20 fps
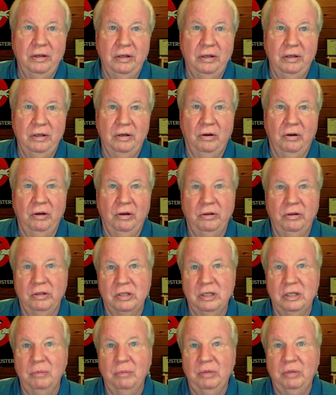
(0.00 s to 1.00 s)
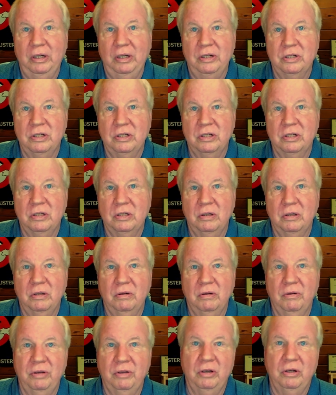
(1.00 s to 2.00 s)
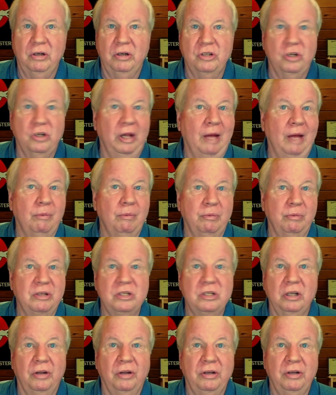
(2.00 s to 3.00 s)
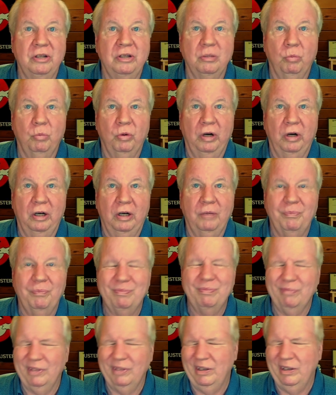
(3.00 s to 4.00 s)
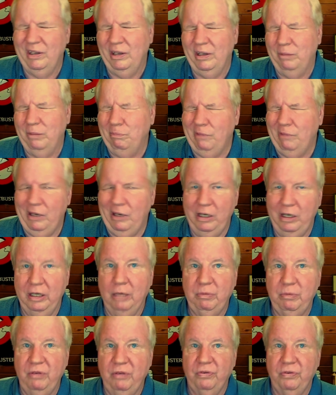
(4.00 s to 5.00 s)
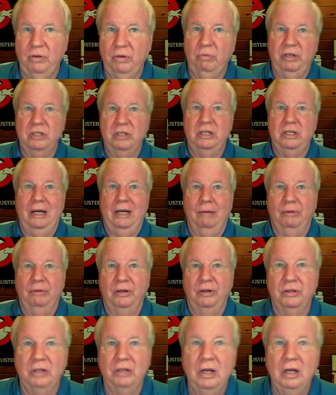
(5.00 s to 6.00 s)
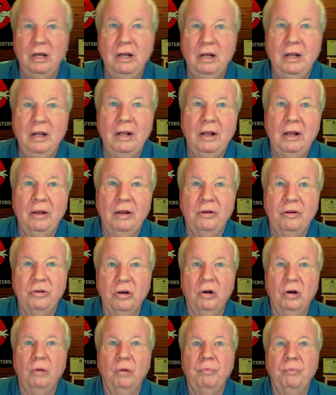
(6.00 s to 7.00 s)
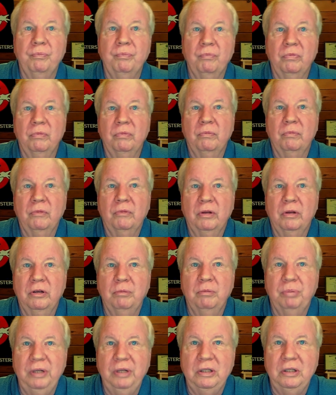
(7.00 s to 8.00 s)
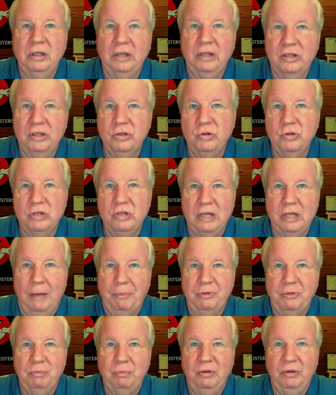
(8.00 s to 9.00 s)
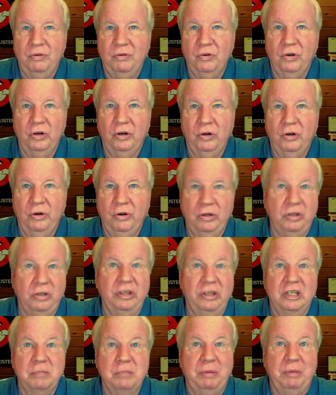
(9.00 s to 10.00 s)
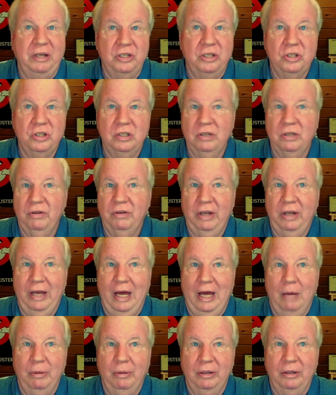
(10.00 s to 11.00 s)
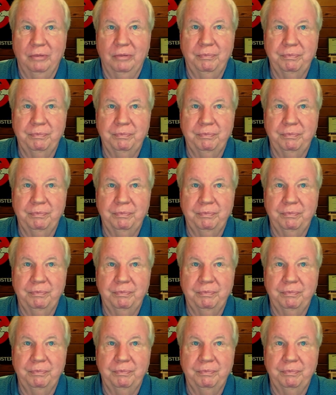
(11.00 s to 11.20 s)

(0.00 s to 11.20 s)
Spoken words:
And in some cases, the initial habit may still need some work. It may not be firmly established. So complete the next 2 steps before going to the expansions of the habit.